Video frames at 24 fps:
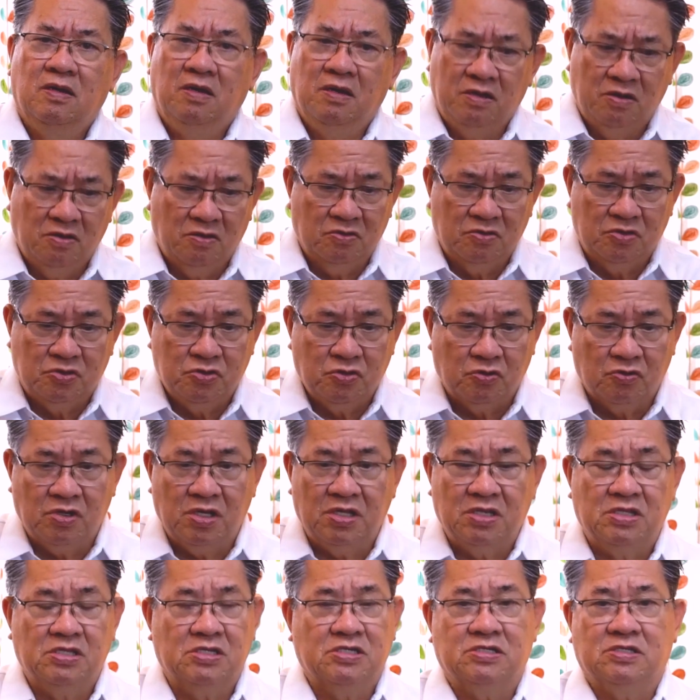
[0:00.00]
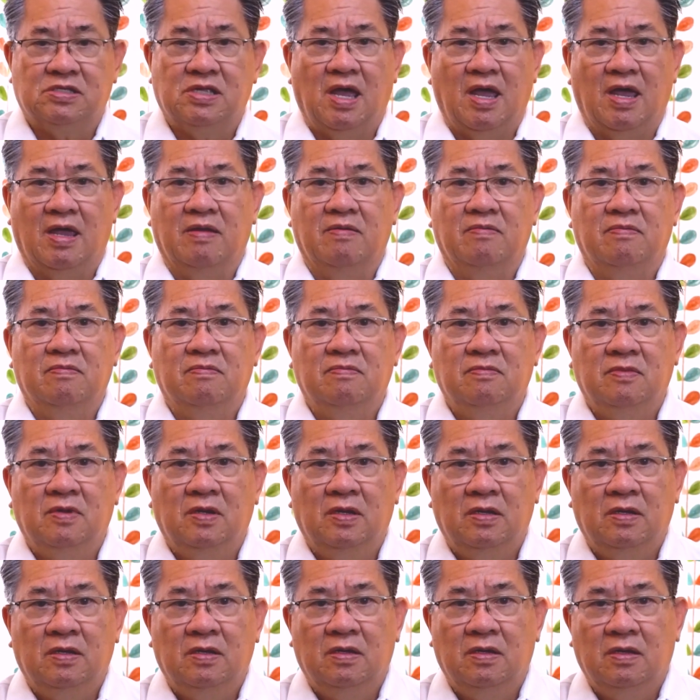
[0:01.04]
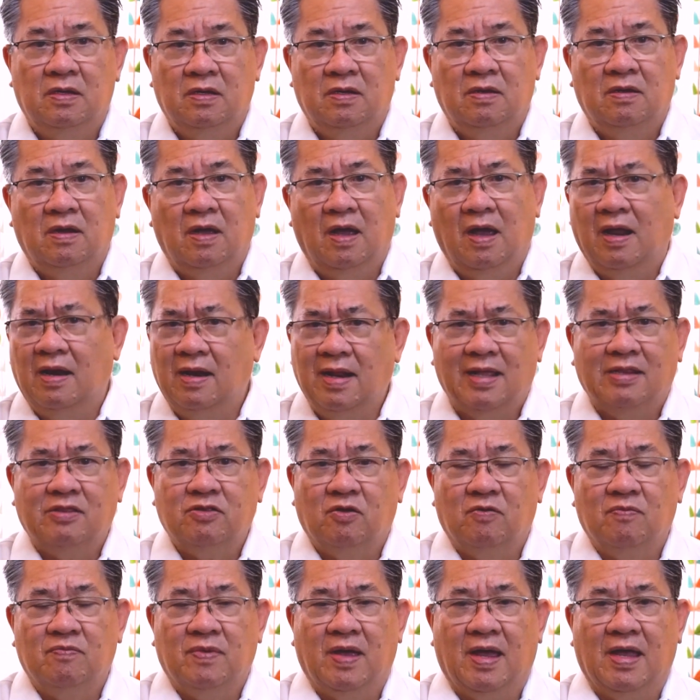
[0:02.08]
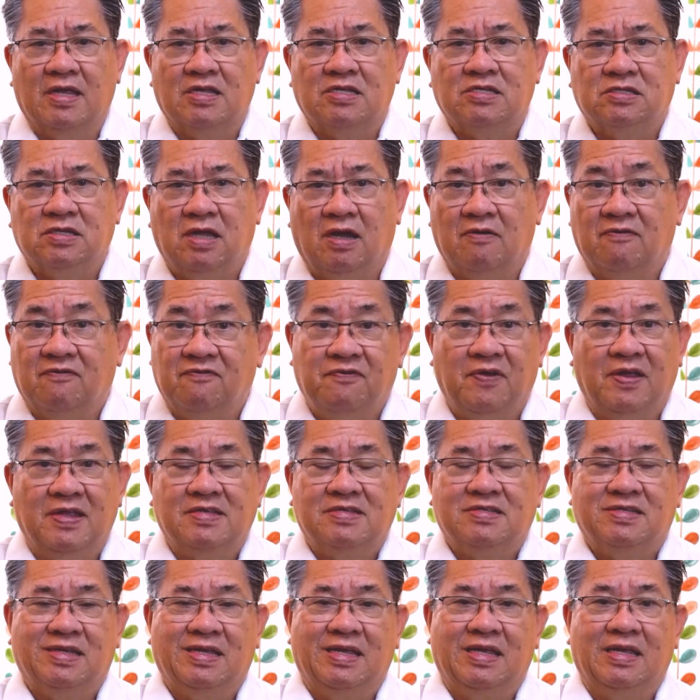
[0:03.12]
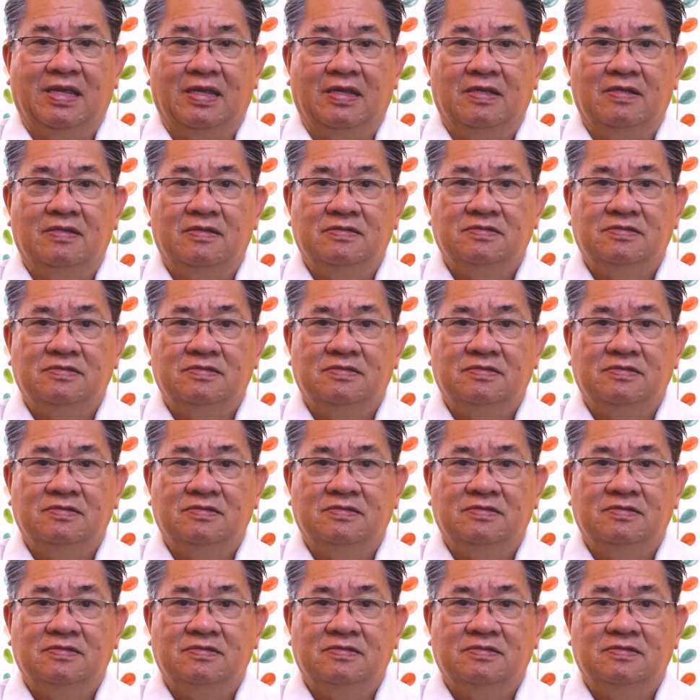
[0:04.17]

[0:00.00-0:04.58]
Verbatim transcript: You know, during this time, a lot of us are facing